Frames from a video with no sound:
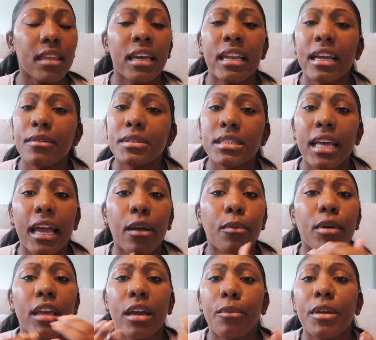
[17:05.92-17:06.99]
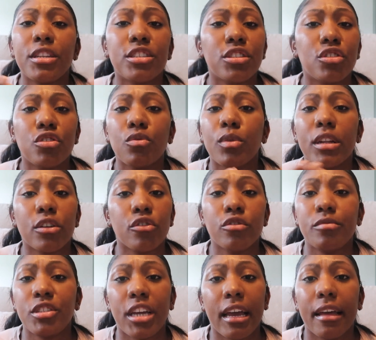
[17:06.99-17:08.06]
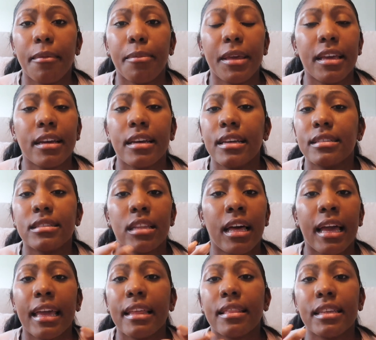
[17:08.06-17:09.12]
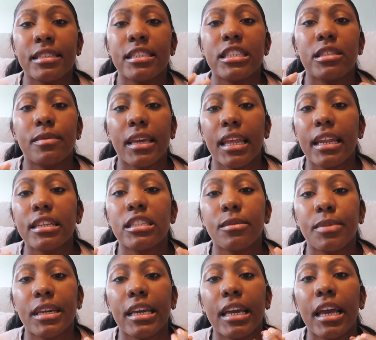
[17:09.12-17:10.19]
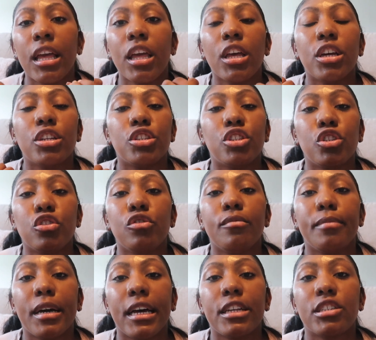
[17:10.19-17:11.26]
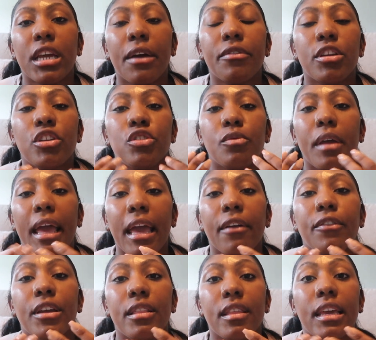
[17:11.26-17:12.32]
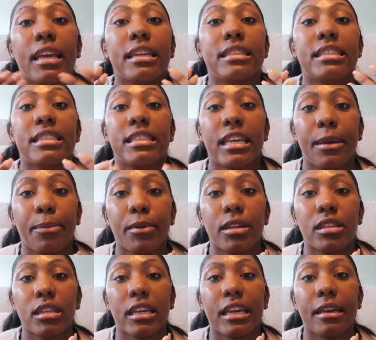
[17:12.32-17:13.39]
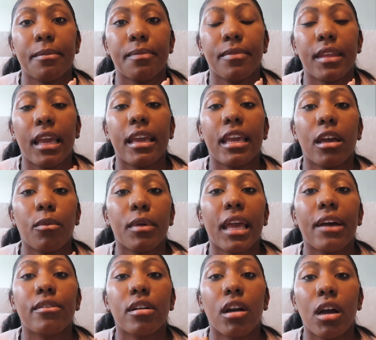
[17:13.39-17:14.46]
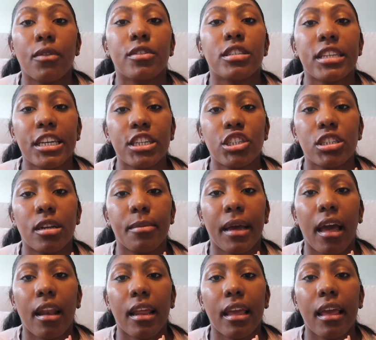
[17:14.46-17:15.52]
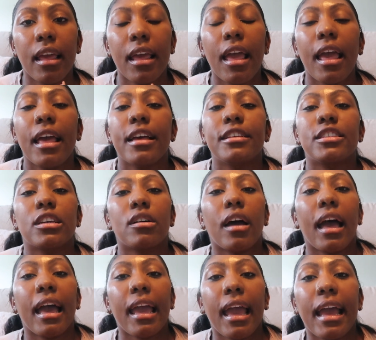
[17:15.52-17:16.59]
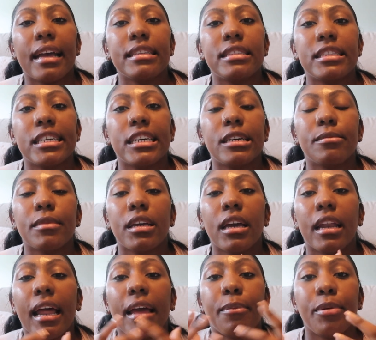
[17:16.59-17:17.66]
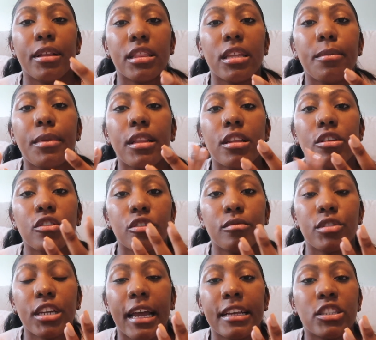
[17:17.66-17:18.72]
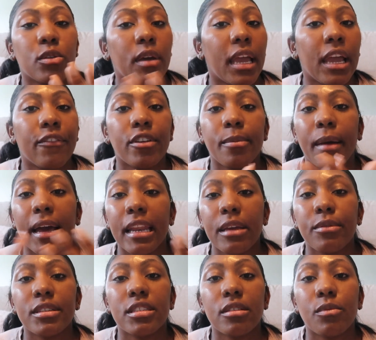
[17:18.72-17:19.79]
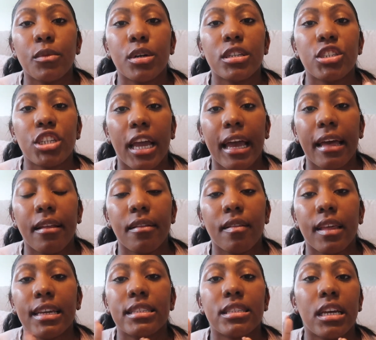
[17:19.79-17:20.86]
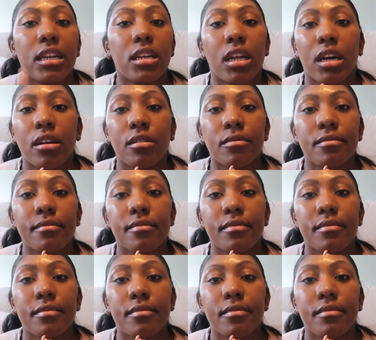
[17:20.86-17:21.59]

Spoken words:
And I was like, well, can we just do one group chat, because like this is getting to be too much, having to do everything separately, and can we have a conversation about it? So I asked them, could I put them in the group chat so everybody was in one chat? They said no.